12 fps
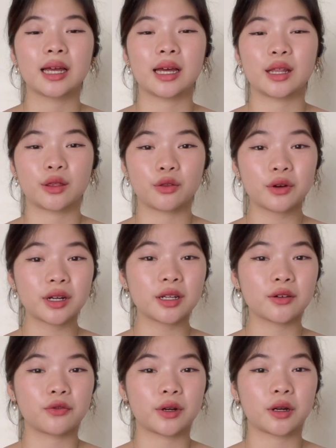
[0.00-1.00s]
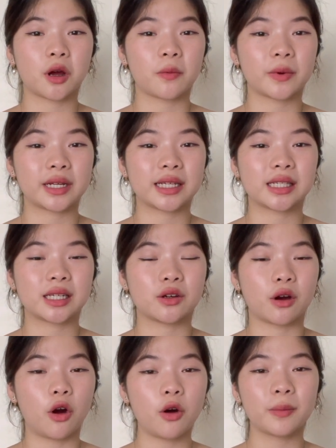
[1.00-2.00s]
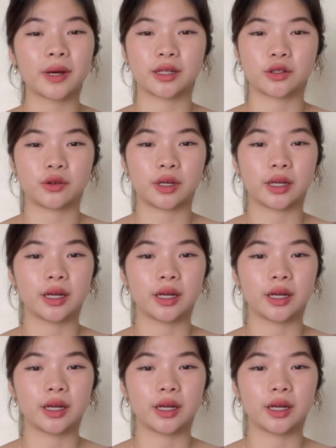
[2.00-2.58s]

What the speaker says: and 3 different companies in your home country.